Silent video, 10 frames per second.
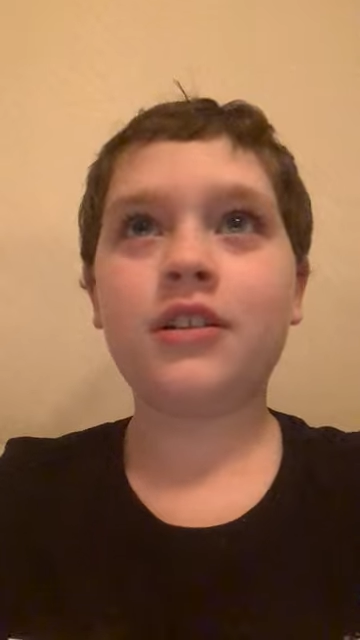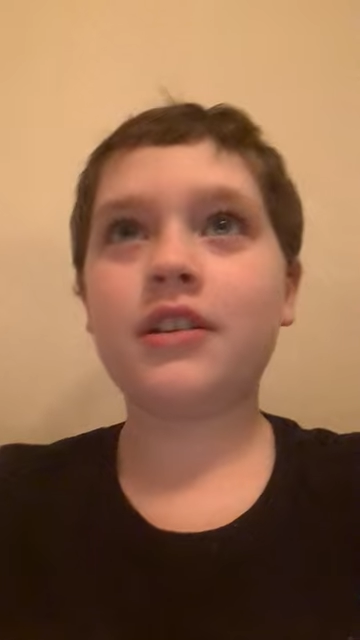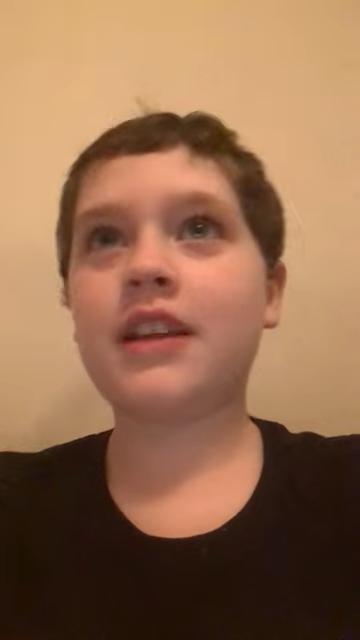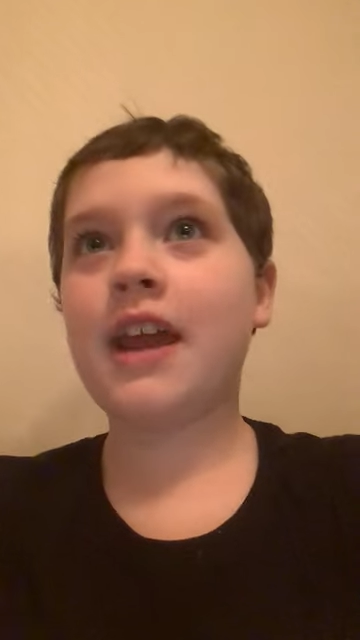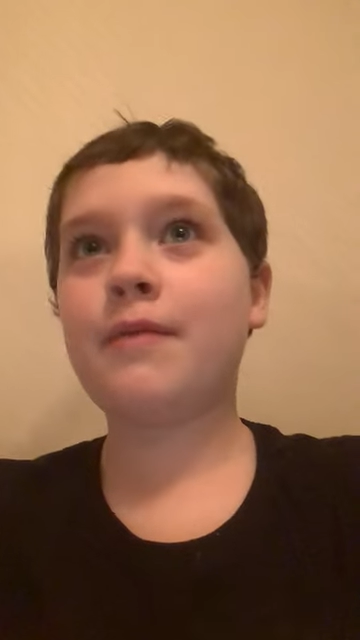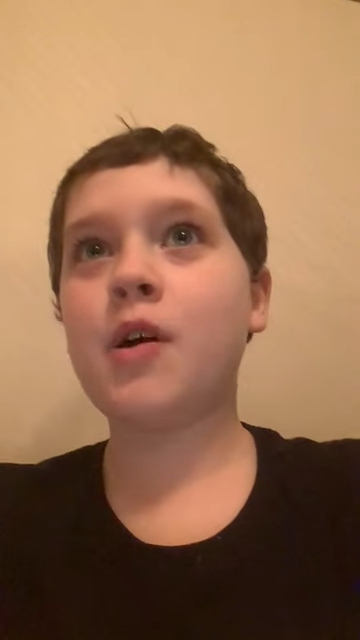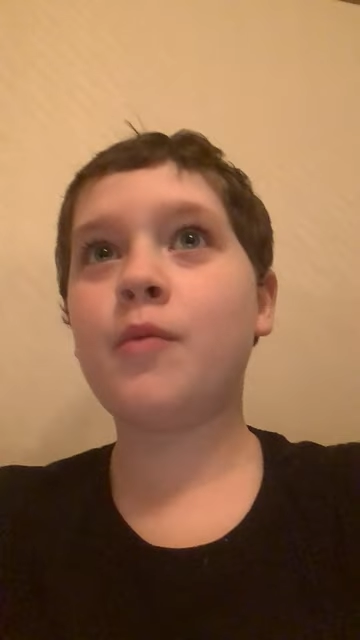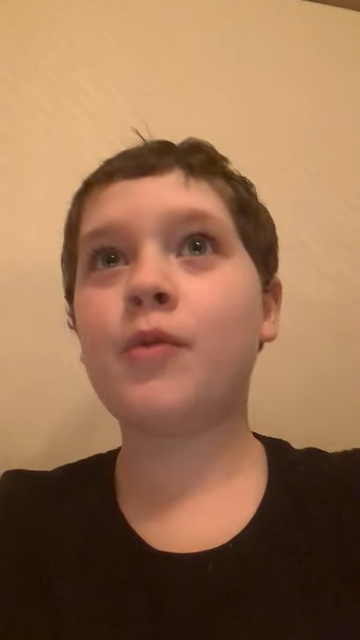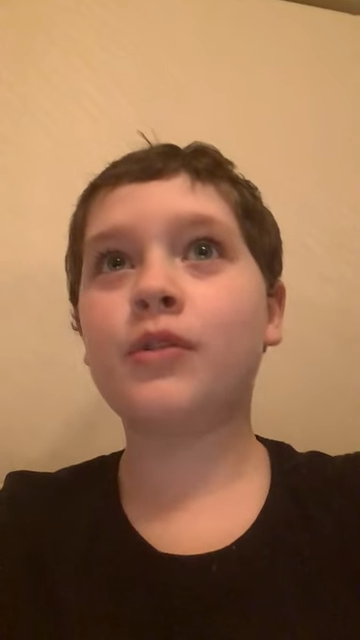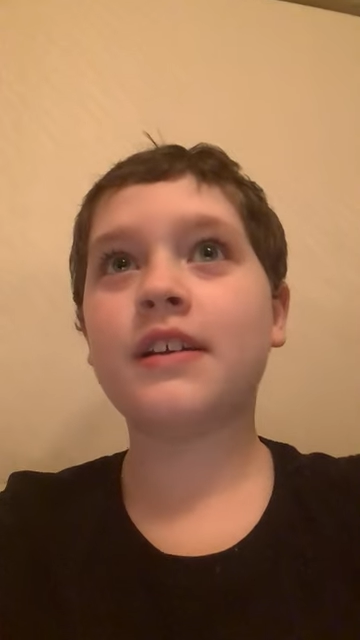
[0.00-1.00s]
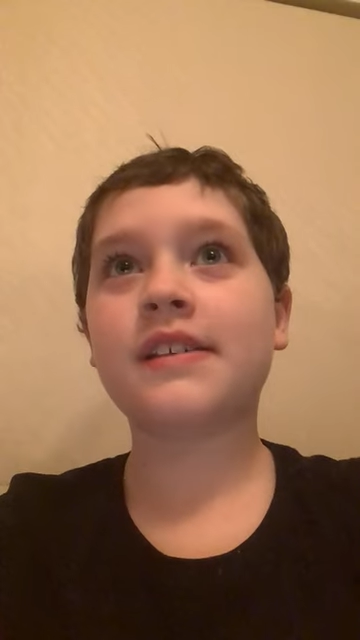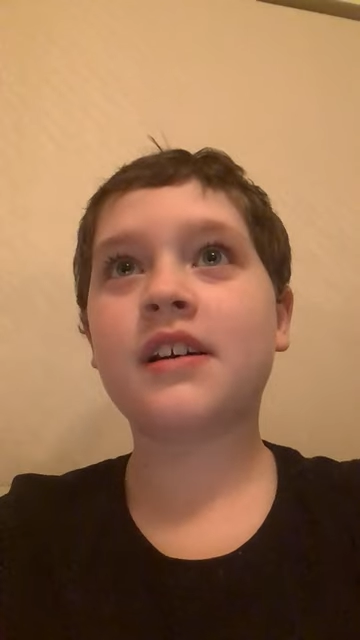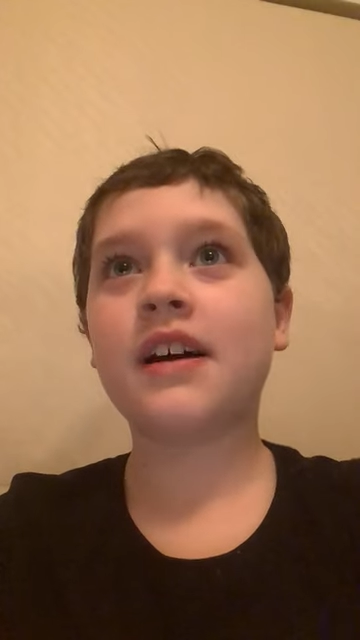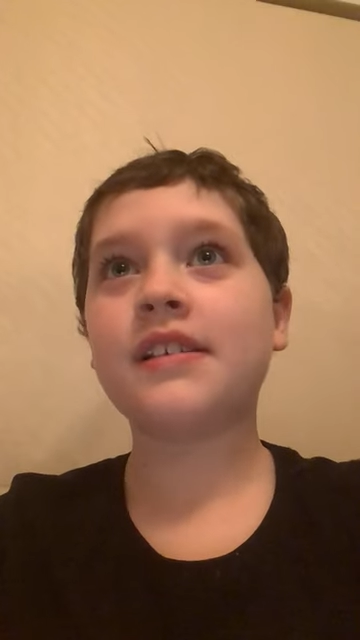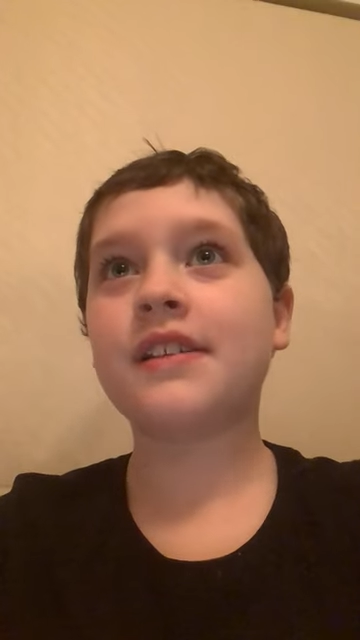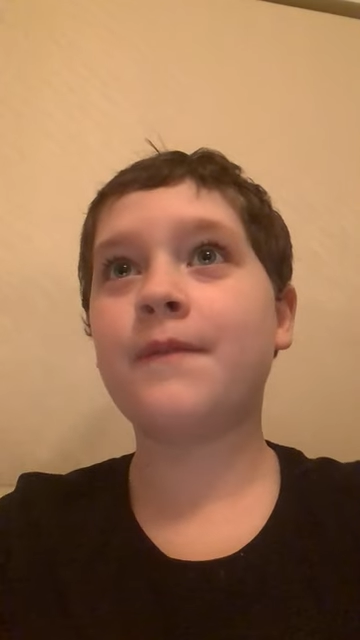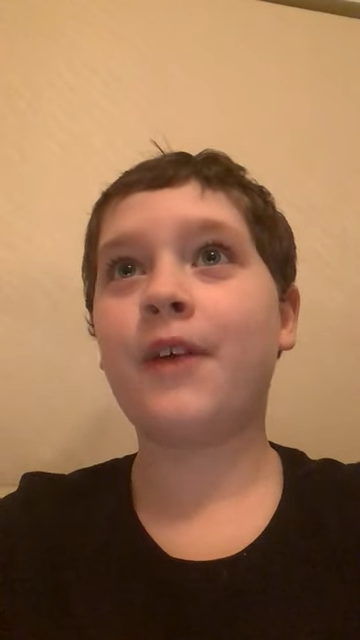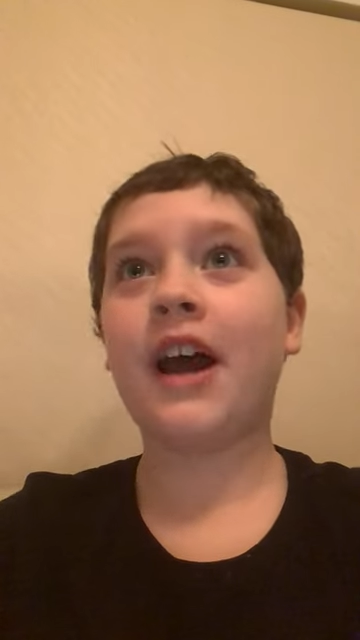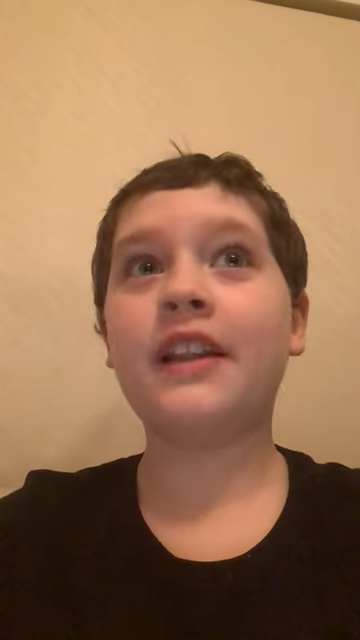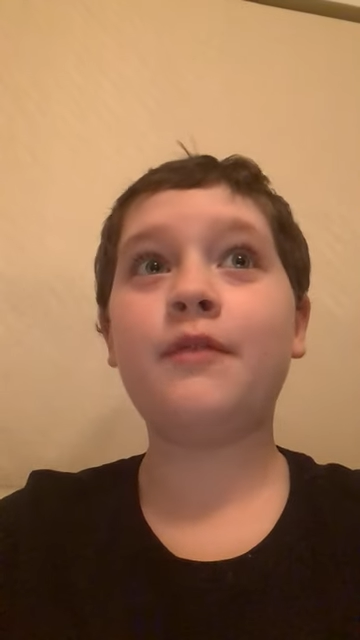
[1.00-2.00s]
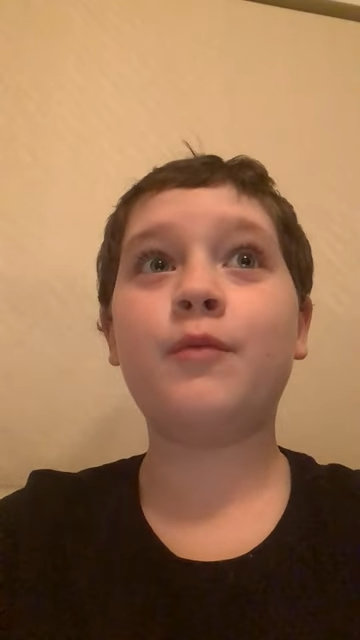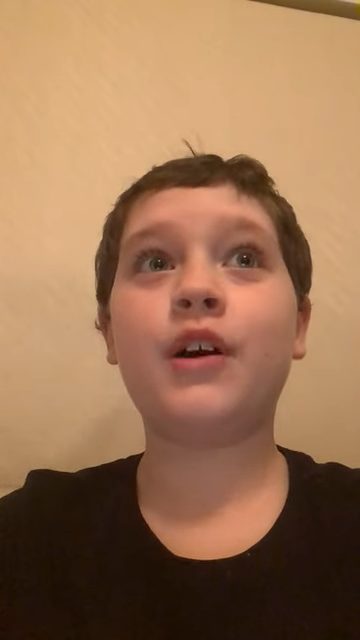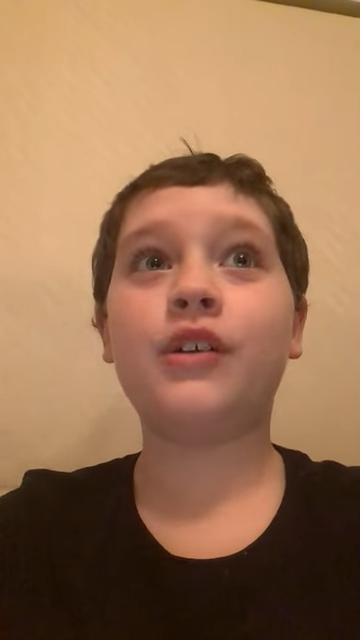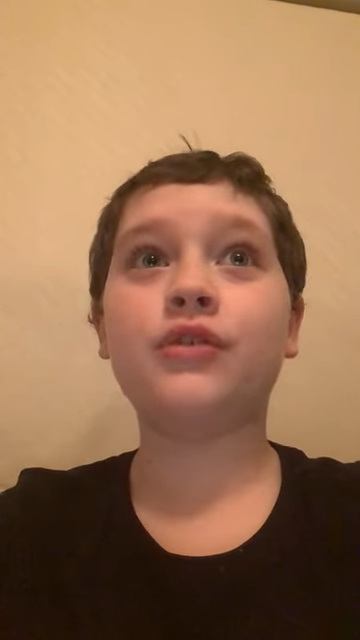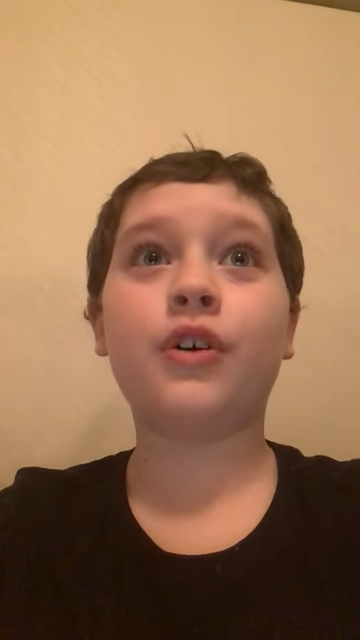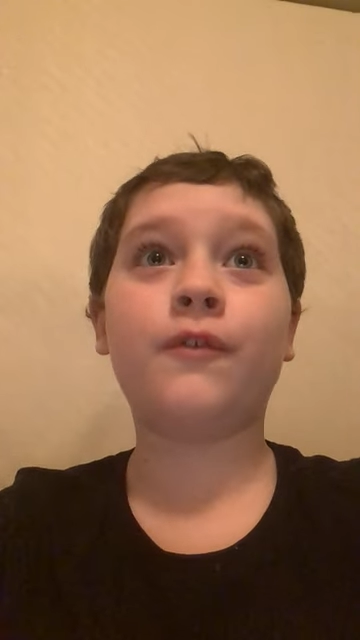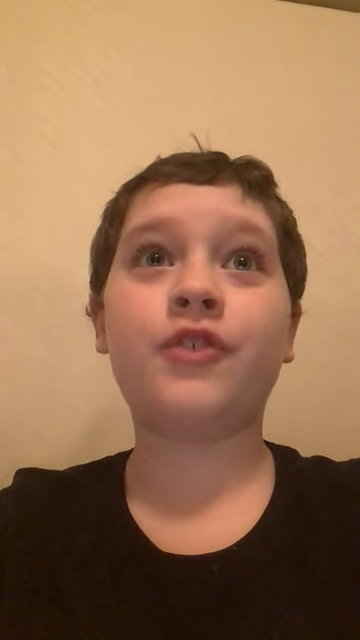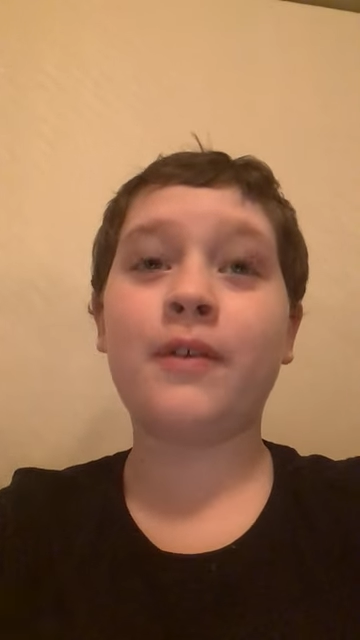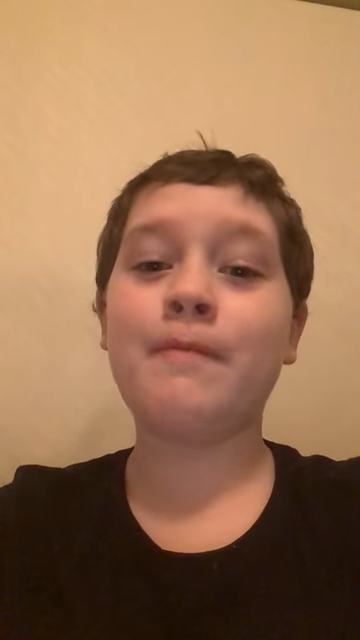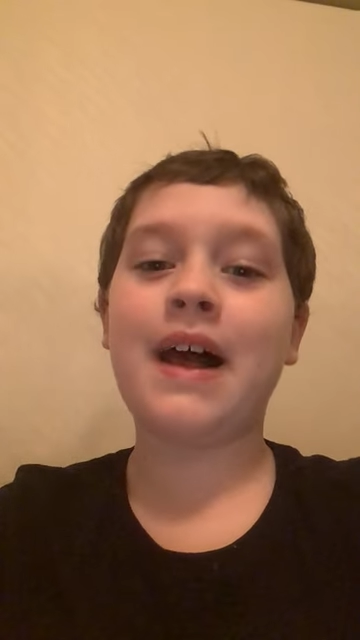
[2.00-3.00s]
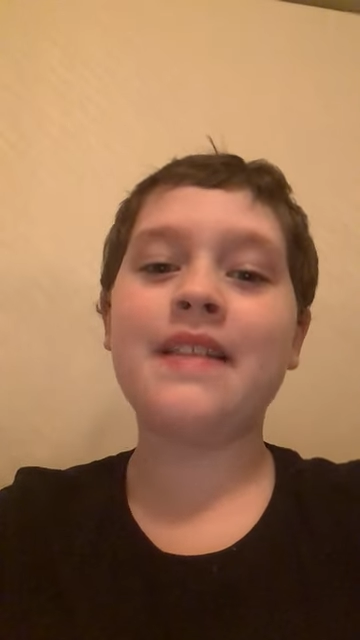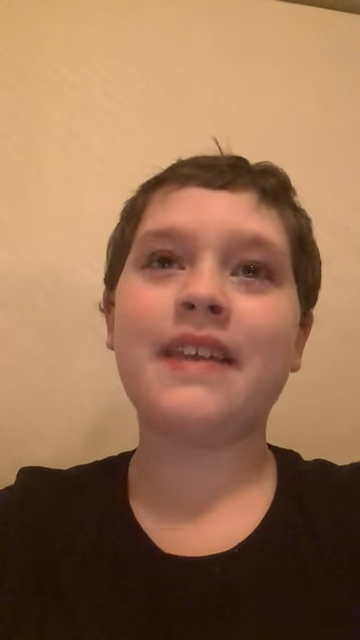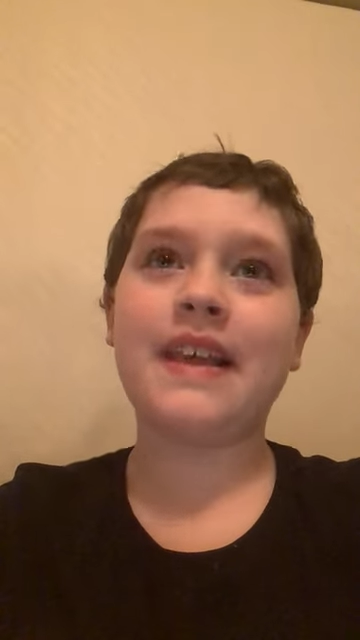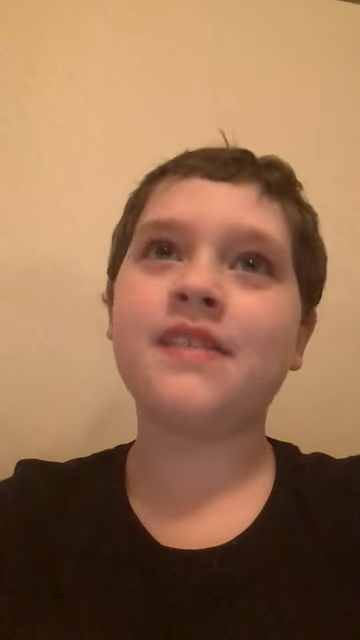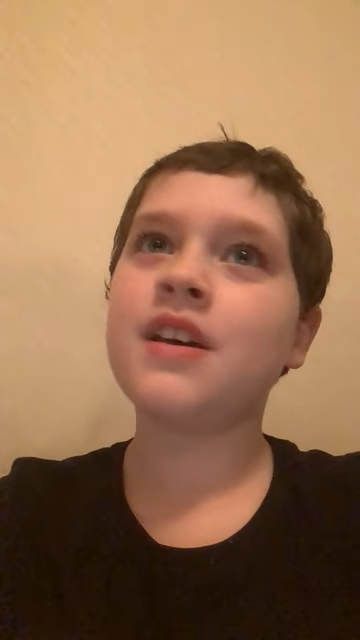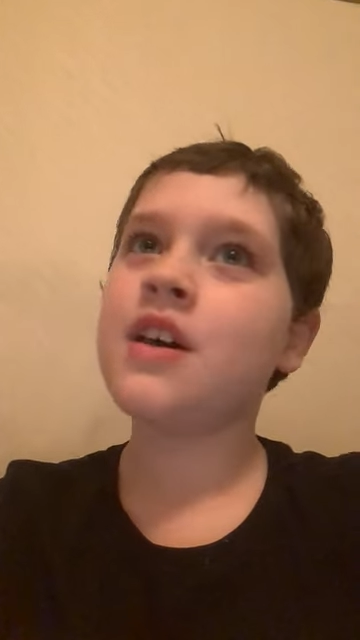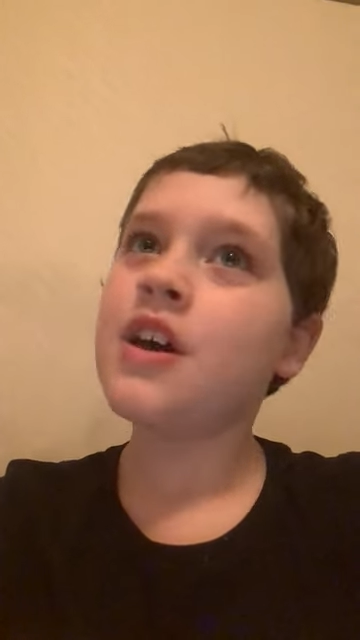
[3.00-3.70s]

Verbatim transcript: Today we will discuss the violent world of chimpanzees.